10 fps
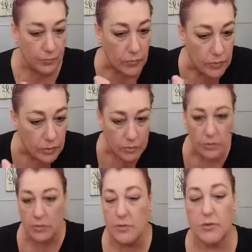
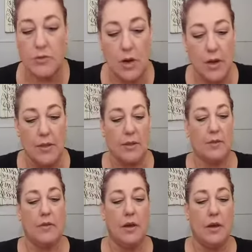Let's try
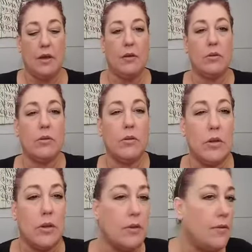this now.
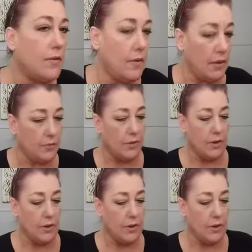Let's see if,